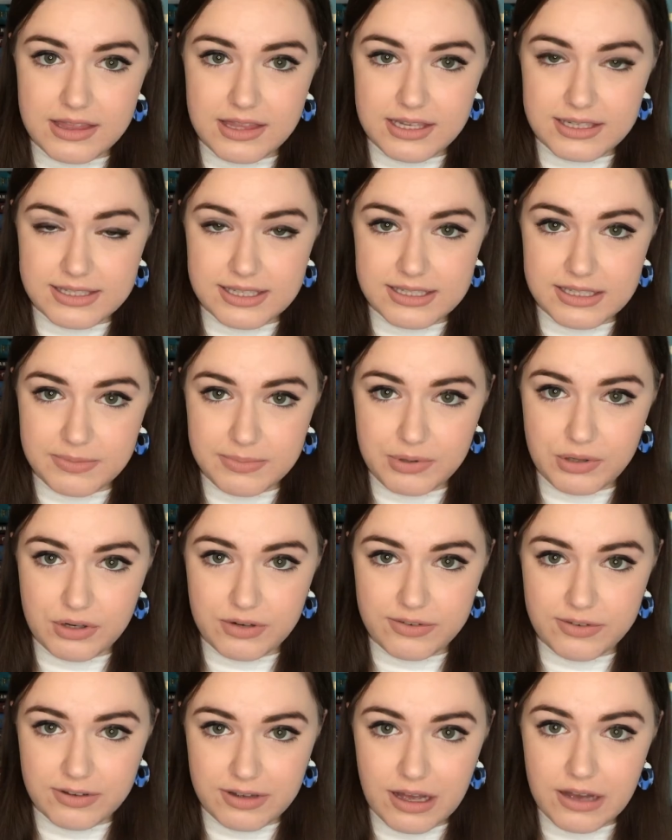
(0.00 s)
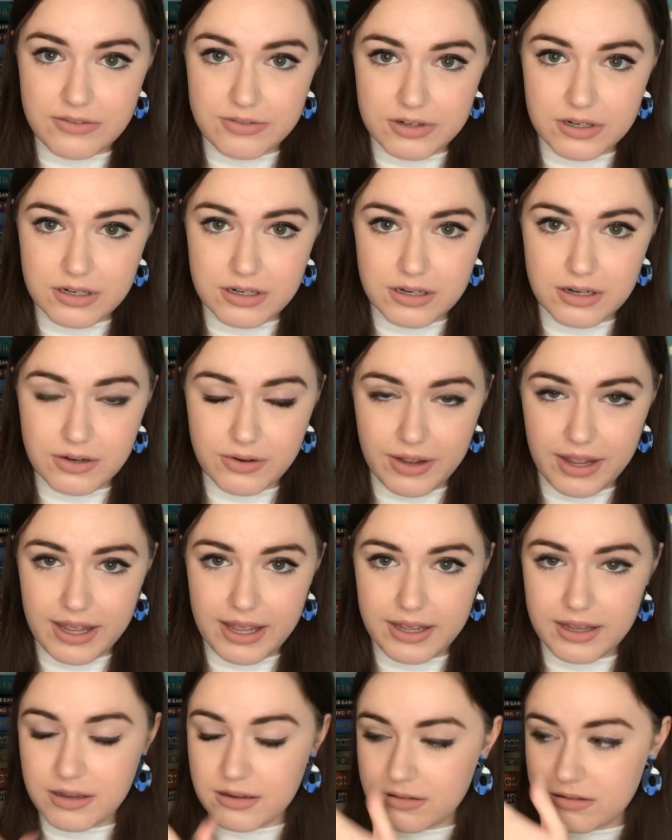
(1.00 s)
This is a beautiful cover.
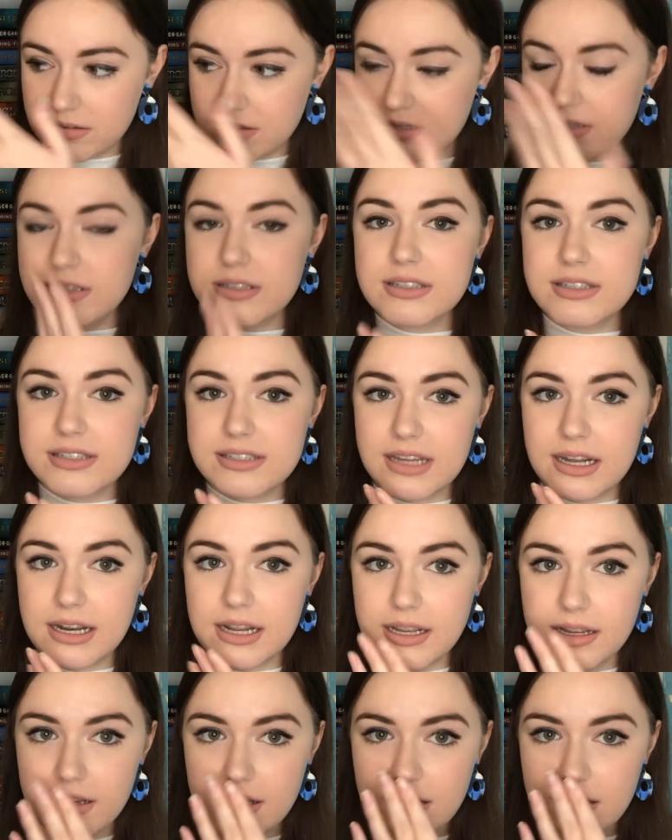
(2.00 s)
Okay, stunning.